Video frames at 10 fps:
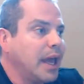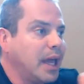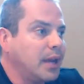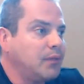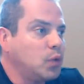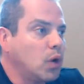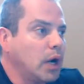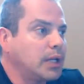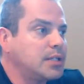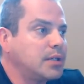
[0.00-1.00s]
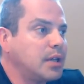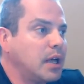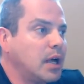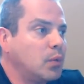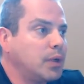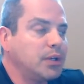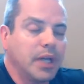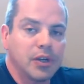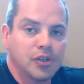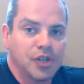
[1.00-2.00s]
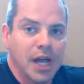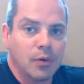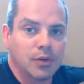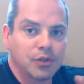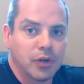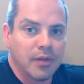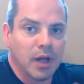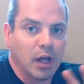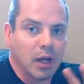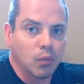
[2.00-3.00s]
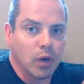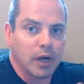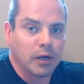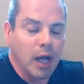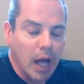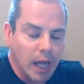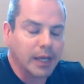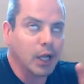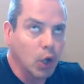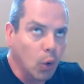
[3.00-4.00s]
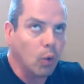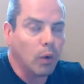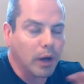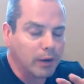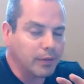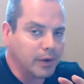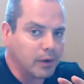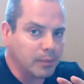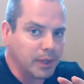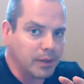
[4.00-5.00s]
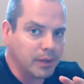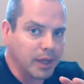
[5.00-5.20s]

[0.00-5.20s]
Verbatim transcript: and if you want uh, when you get your showers try the hot and water hot and cold water therapy